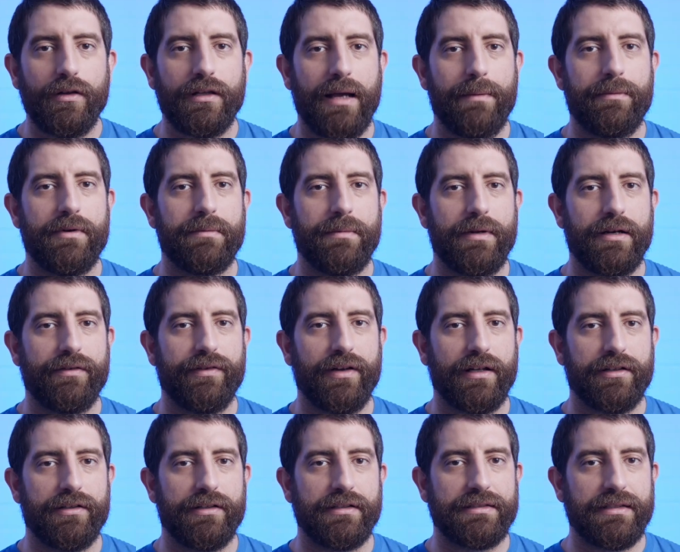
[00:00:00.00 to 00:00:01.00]
camera
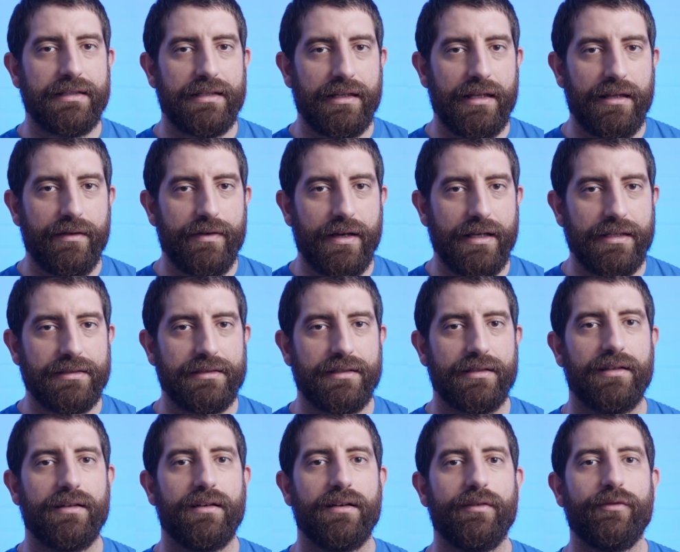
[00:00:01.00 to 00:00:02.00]
manufacturers give us
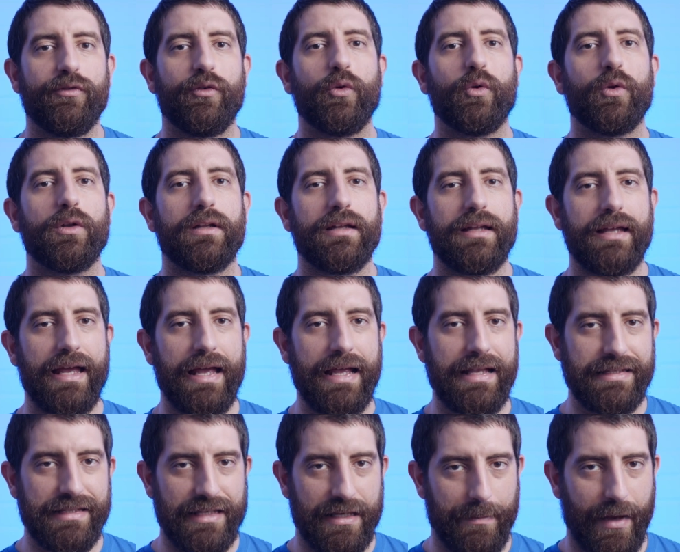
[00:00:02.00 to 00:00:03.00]
full
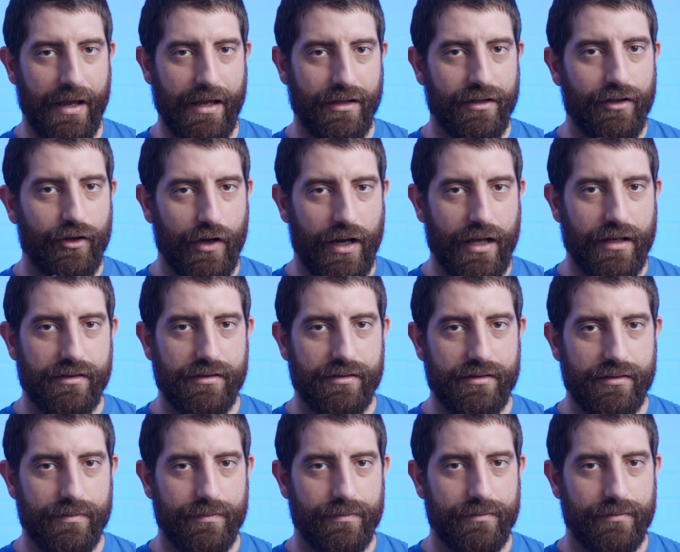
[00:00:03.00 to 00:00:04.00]
HDMI
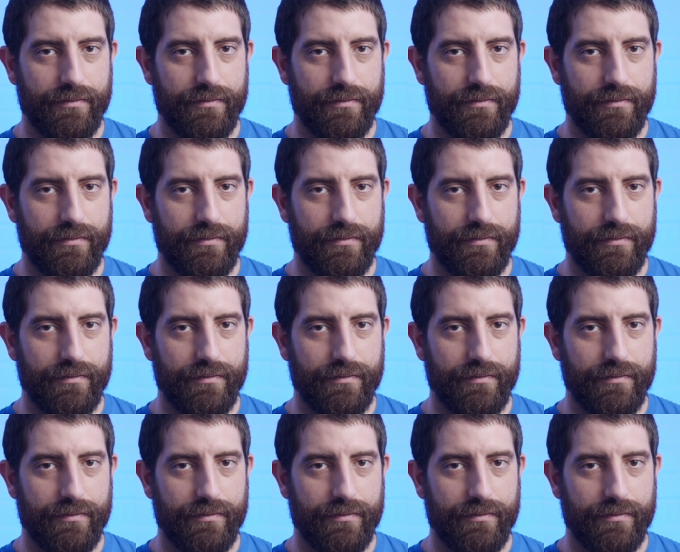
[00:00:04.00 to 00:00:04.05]
connections.